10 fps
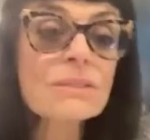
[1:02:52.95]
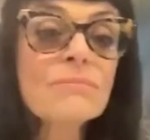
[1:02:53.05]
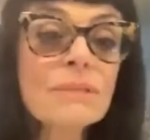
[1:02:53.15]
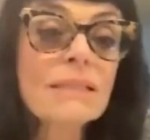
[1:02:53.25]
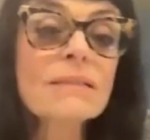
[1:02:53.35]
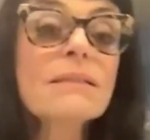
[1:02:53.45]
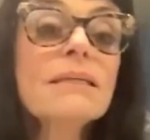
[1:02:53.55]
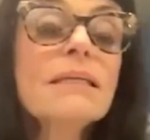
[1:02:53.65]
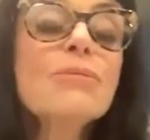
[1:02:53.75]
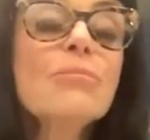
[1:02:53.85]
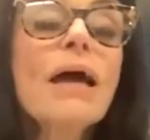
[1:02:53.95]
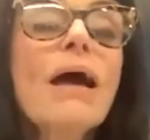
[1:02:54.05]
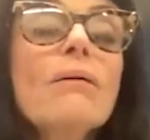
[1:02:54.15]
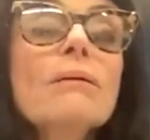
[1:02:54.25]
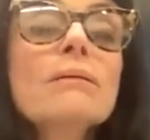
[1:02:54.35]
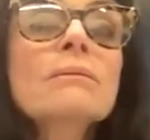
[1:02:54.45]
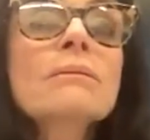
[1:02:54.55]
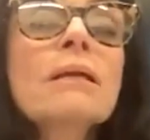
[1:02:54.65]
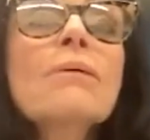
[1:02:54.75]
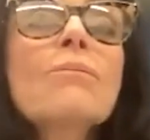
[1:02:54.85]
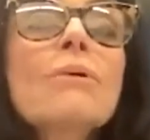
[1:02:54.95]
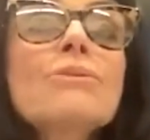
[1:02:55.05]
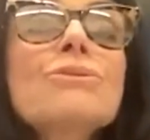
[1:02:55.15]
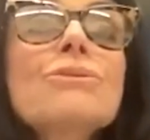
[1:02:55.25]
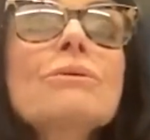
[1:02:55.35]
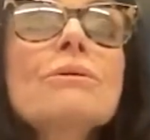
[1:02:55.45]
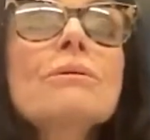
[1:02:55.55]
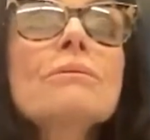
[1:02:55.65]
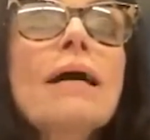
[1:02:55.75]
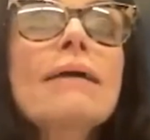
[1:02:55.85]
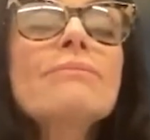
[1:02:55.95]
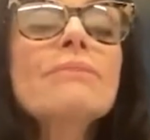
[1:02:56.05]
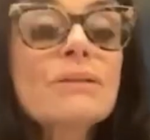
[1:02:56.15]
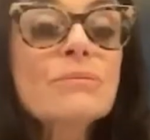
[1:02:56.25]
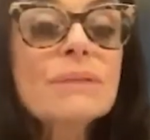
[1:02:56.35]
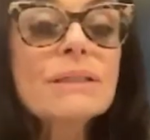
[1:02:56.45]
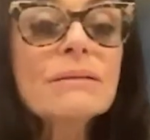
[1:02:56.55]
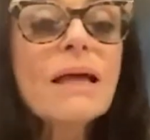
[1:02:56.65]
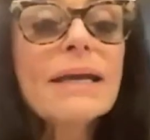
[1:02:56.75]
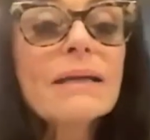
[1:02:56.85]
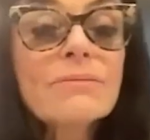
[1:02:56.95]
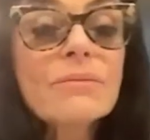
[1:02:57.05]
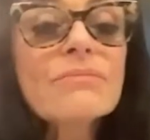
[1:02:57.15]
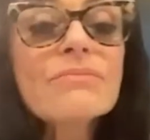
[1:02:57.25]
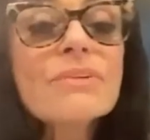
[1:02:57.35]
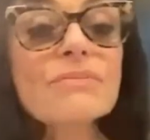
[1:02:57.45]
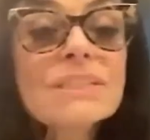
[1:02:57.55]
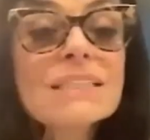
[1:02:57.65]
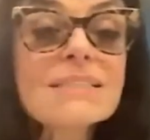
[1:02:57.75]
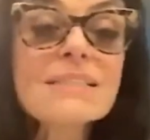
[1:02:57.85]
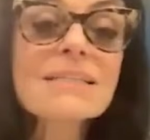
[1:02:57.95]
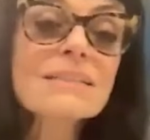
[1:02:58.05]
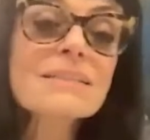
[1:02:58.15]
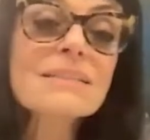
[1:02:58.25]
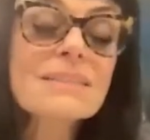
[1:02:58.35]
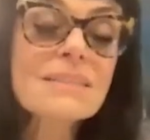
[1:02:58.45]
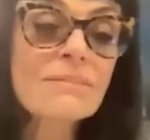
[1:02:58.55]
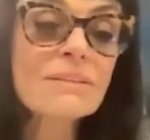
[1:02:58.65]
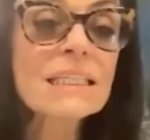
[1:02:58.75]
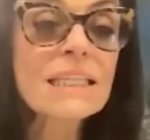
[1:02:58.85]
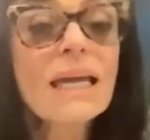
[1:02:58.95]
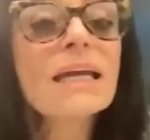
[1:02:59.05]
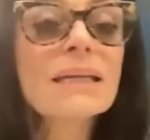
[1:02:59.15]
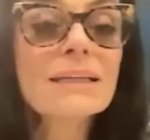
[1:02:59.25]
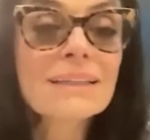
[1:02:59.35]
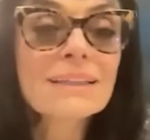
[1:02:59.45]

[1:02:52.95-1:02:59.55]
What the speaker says: I mean, think about what's your life going to be like from 56 to 78.